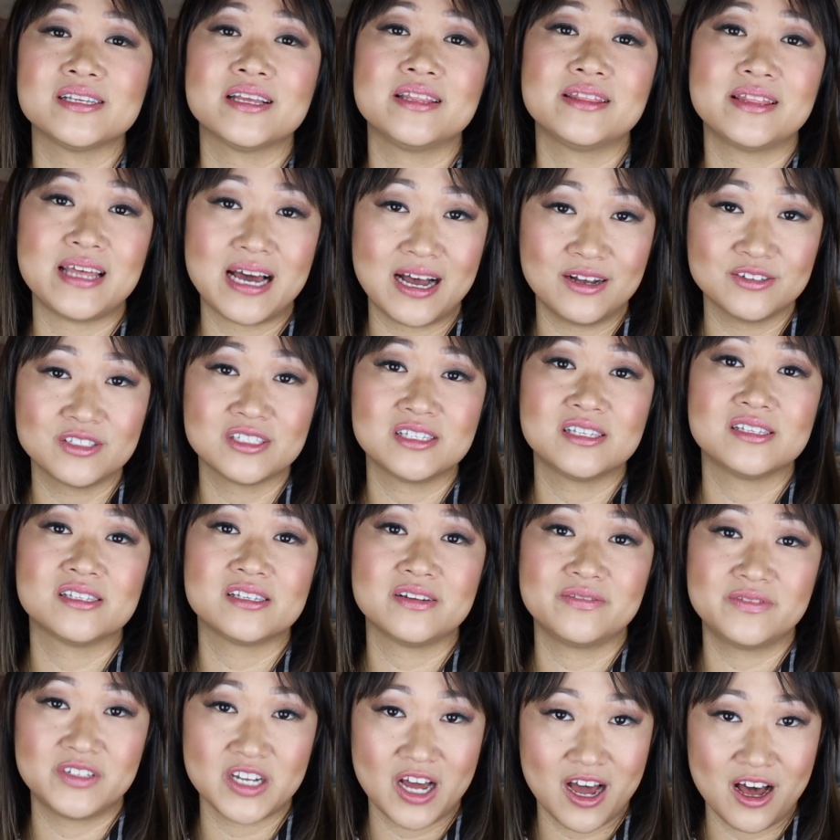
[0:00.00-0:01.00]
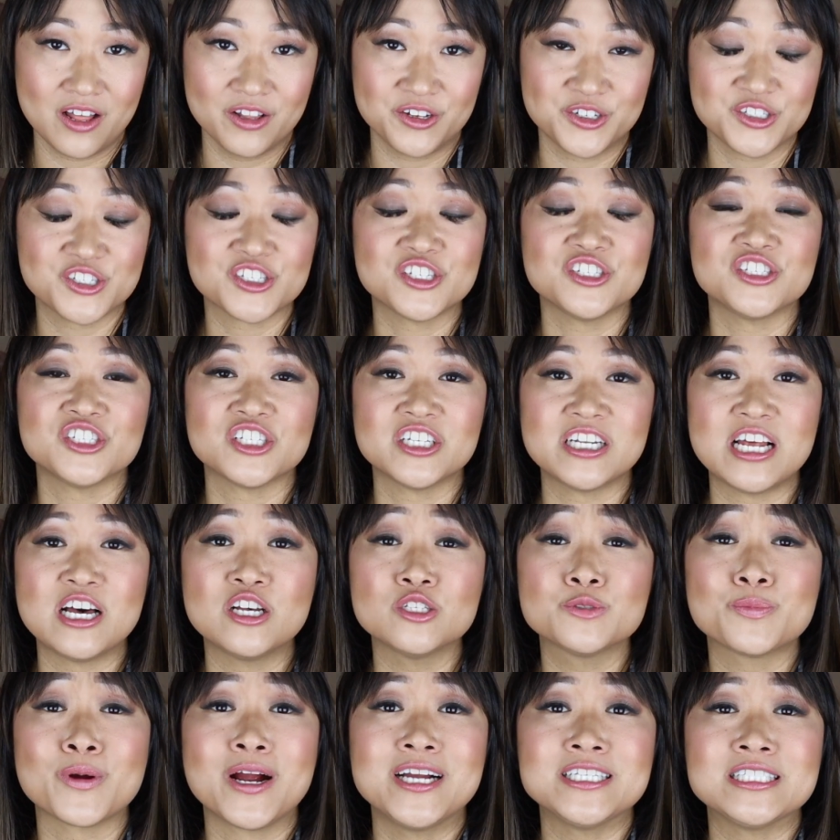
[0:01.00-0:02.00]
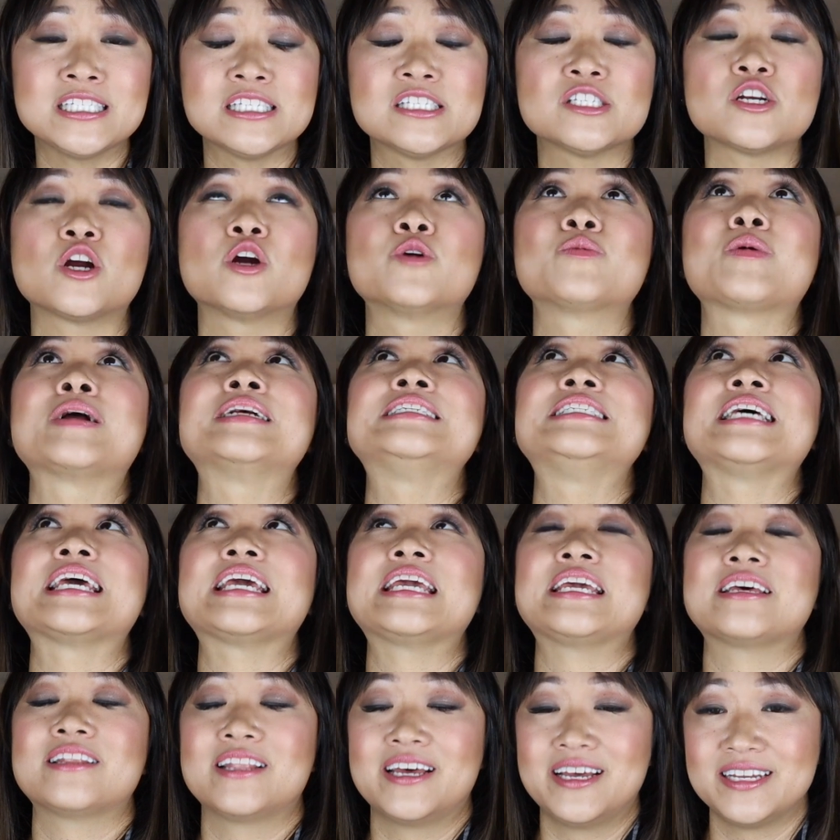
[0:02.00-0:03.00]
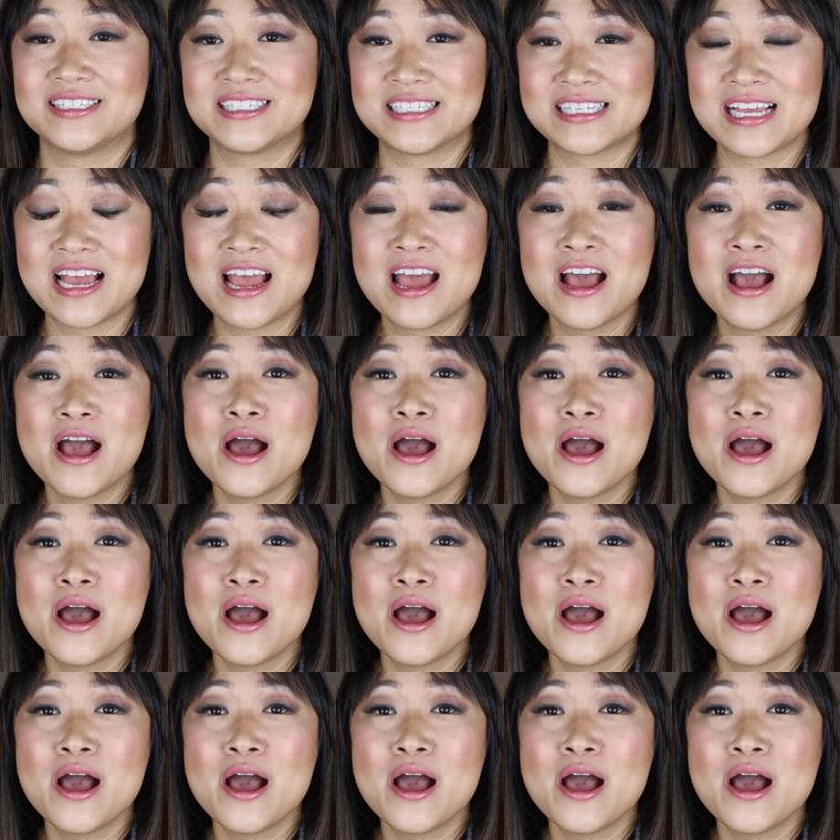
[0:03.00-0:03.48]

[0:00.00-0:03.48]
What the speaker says: and thousands of dollars because Chanel's prices are ridiculous.